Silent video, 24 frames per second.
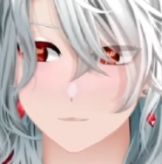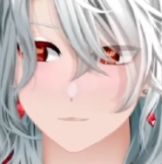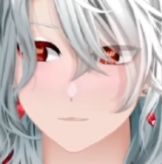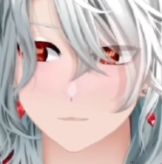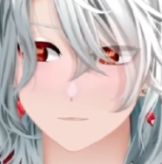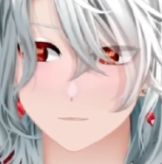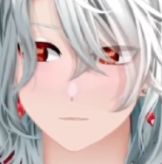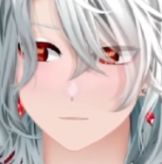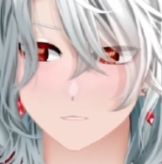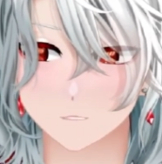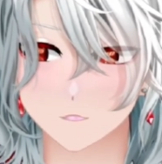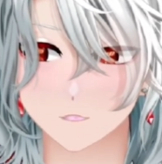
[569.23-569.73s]

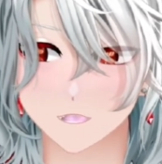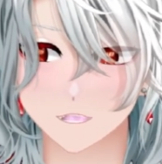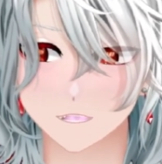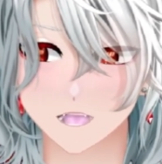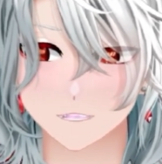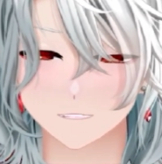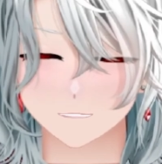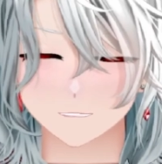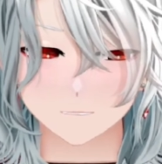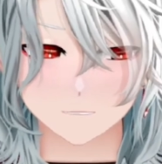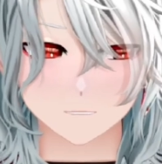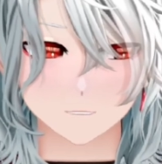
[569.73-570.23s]
So
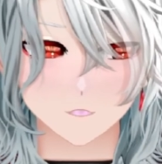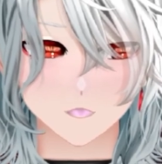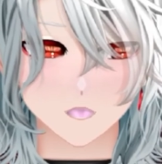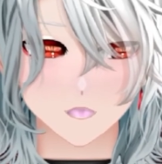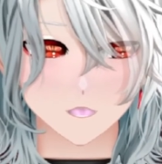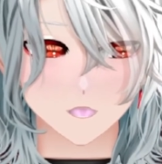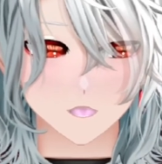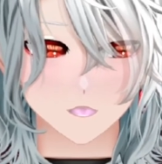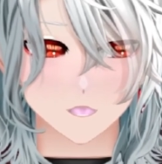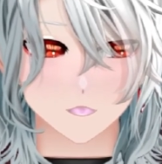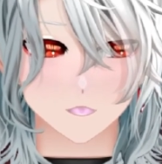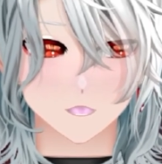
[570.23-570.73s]
were they
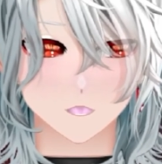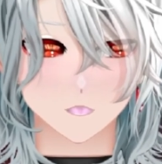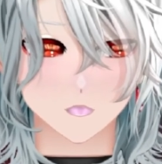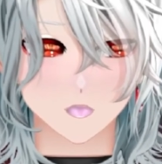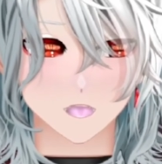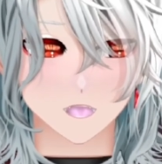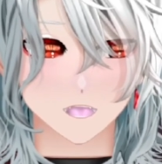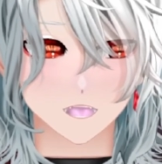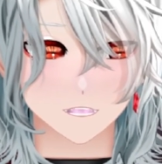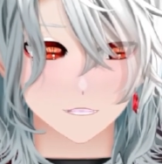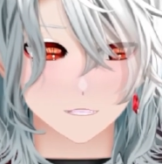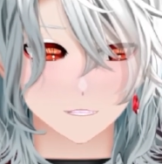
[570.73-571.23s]
injured or were they
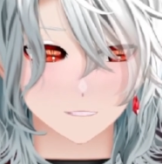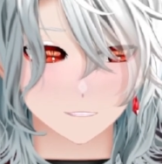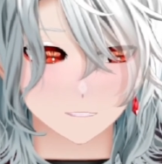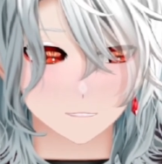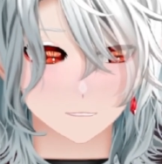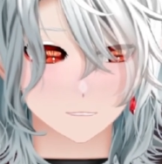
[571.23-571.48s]
not injured?